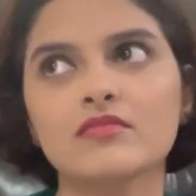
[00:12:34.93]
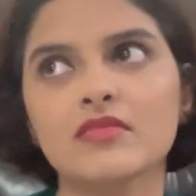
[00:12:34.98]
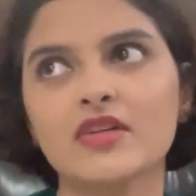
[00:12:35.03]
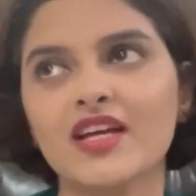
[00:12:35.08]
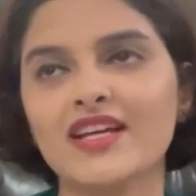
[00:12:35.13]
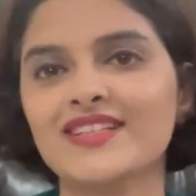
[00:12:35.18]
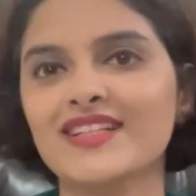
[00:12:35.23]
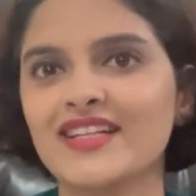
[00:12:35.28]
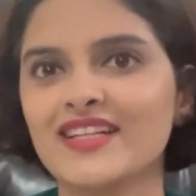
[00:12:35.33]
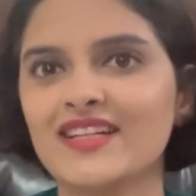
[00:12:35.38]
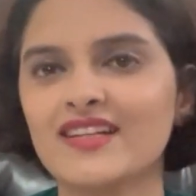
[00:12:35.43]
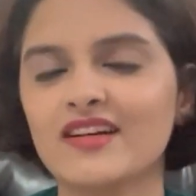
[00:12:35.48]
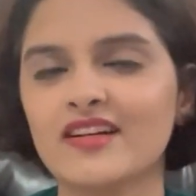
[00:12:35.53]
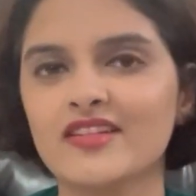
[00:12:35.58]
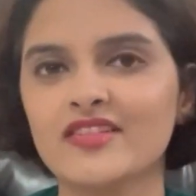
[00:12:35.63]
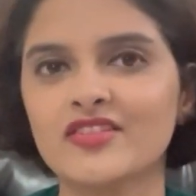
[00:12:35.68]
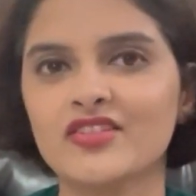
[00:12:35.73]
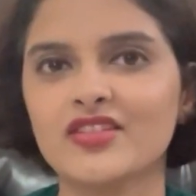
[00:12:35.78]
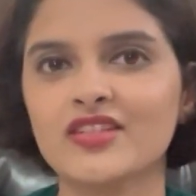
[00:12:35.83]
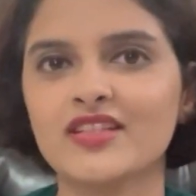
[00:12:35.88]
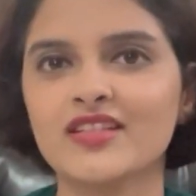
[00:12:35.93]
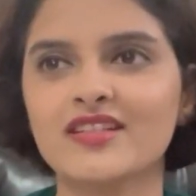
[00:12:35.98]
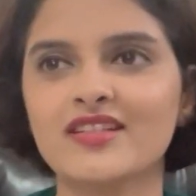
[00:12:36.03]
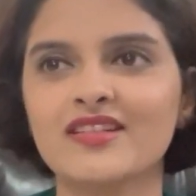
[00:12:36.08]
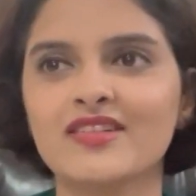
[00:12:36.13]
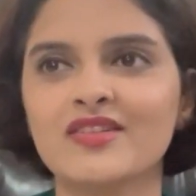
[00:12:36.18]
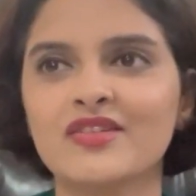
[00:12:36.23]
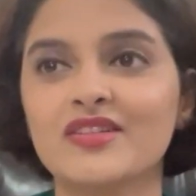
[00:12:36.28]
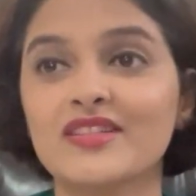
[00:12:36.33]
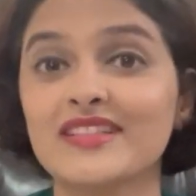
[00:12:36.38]
any country,
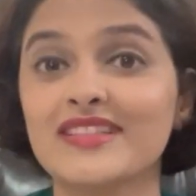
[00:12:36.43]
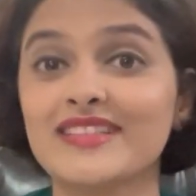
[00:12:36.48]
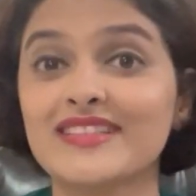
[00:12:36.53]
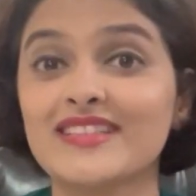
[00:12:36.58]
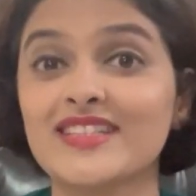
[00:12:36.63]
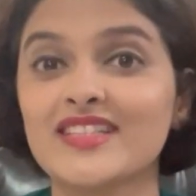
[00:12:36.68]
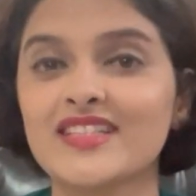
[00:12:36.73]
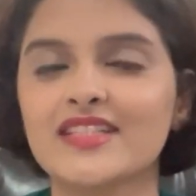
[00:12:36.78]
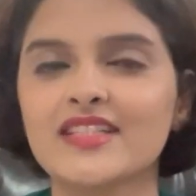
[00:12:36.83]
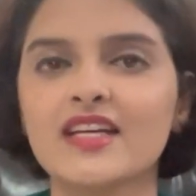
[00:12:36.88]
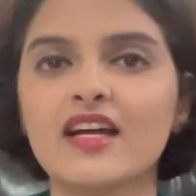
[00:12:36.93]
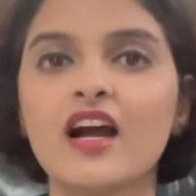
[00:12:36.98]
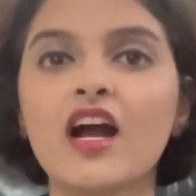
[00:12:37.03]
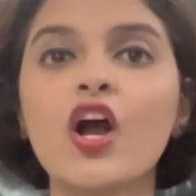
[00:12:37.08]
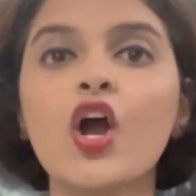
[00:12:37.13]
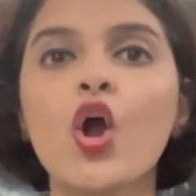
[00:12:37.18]
in India,